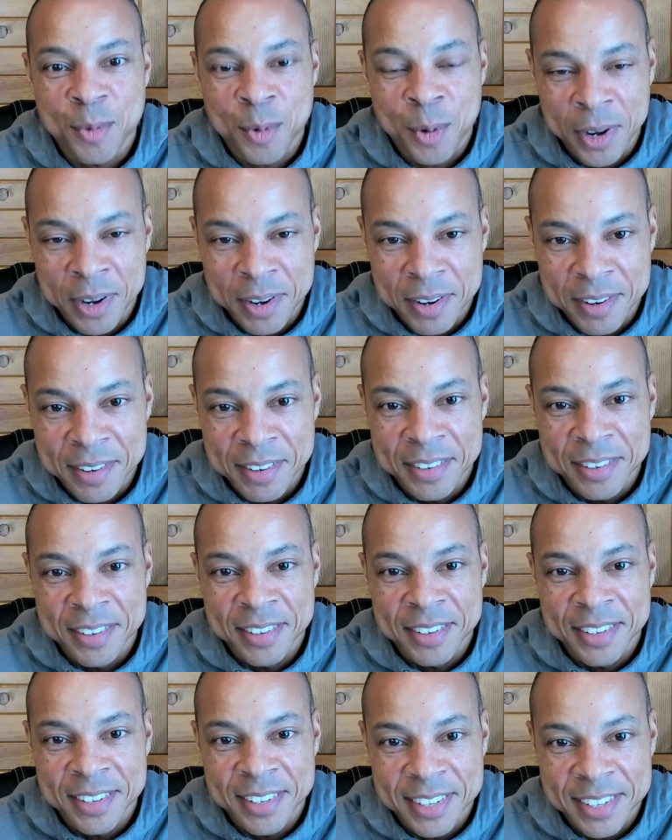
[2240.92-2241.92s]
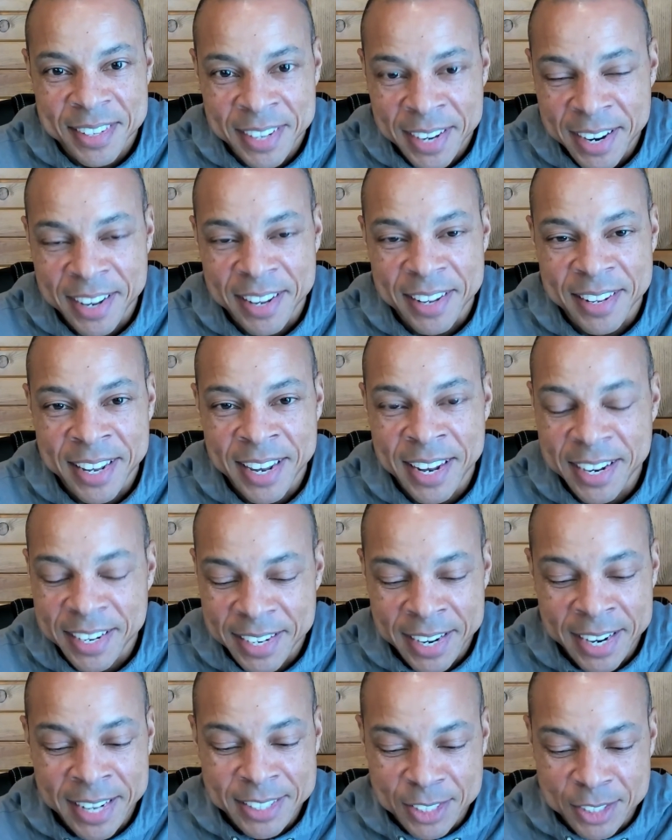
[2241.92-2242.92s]
Right. Yeah,
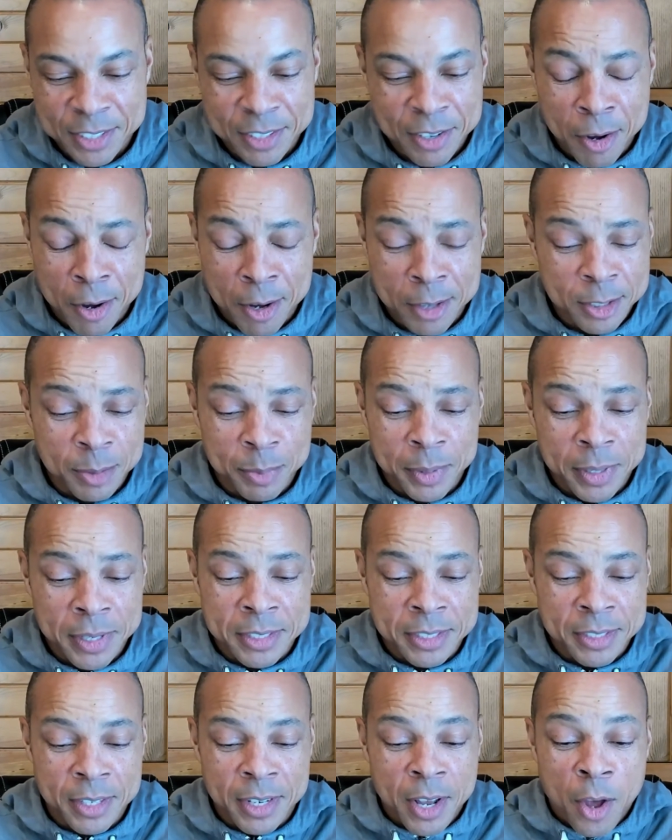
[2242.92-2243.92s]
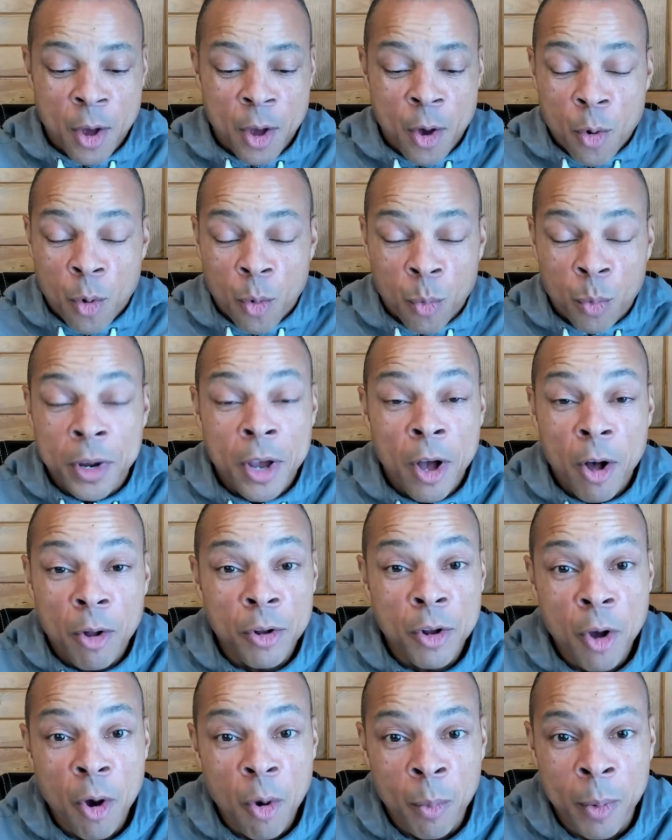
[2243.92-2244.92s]
that's awesome, because we
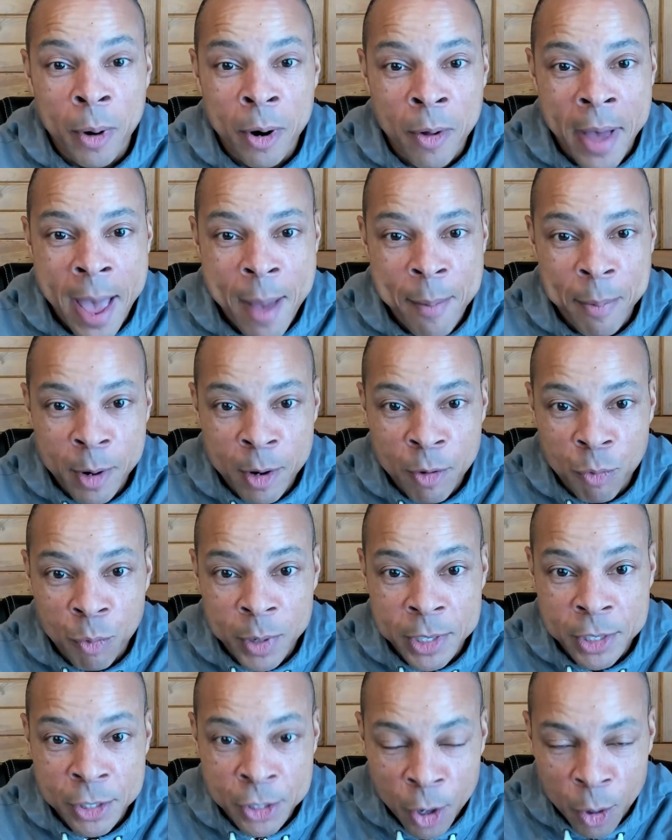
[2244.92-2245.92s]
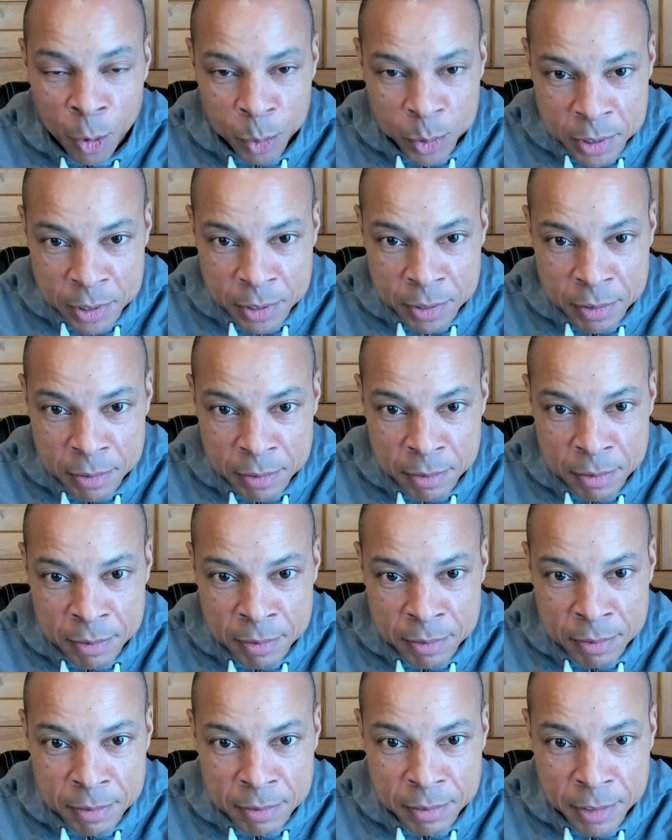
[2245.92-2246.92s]
all know what'll happen if we don't
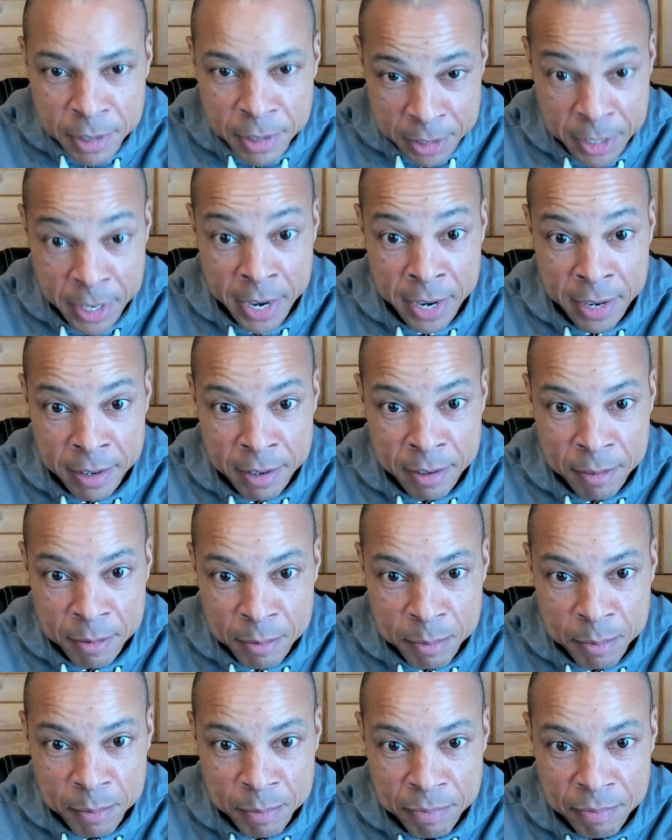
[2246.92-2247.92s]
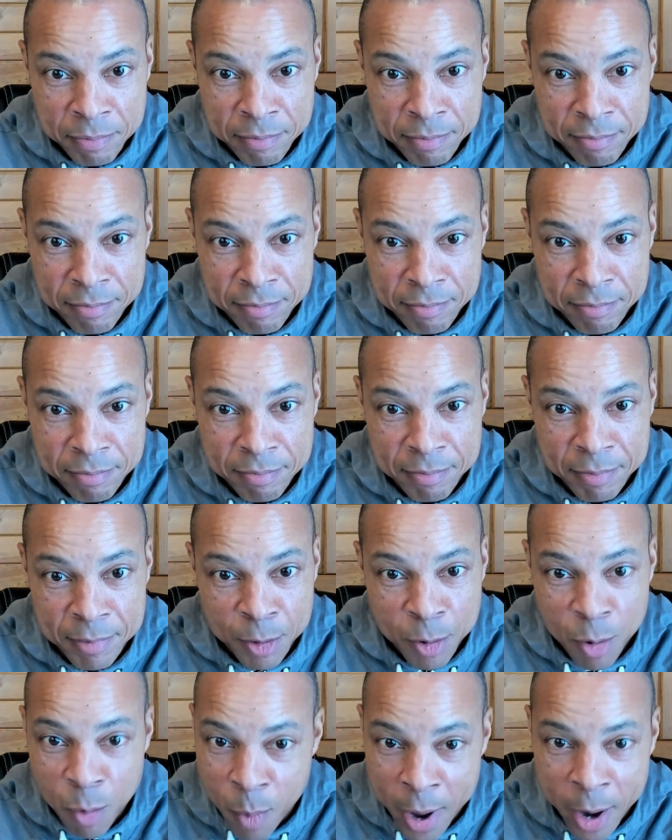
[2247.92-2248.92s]
attack it.
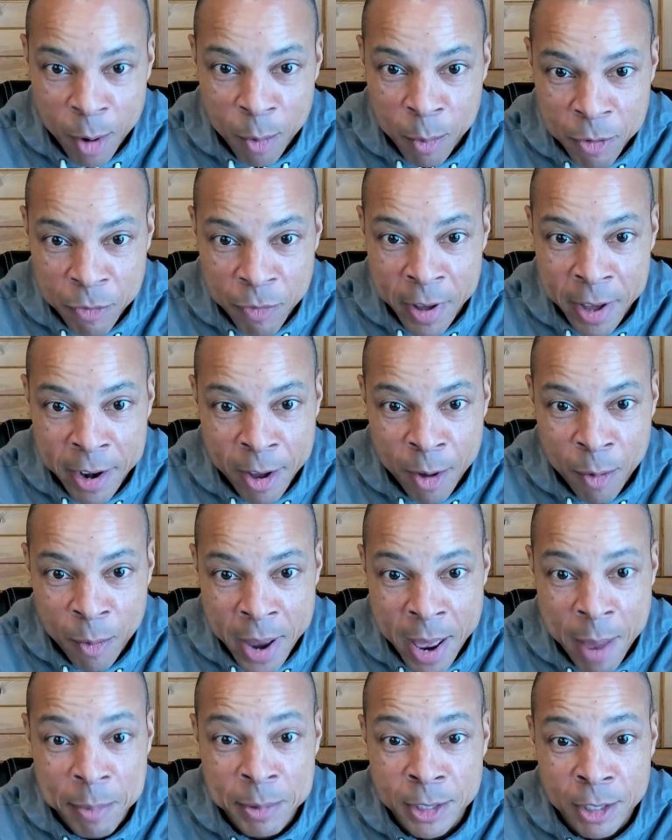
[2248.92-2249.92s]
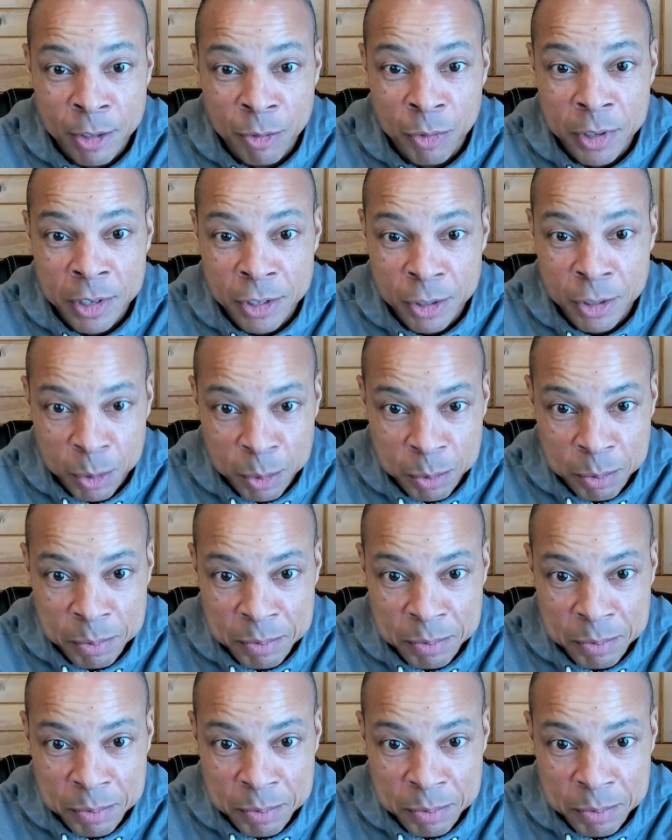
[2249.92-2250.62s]
Why don't we find out what happens if we do?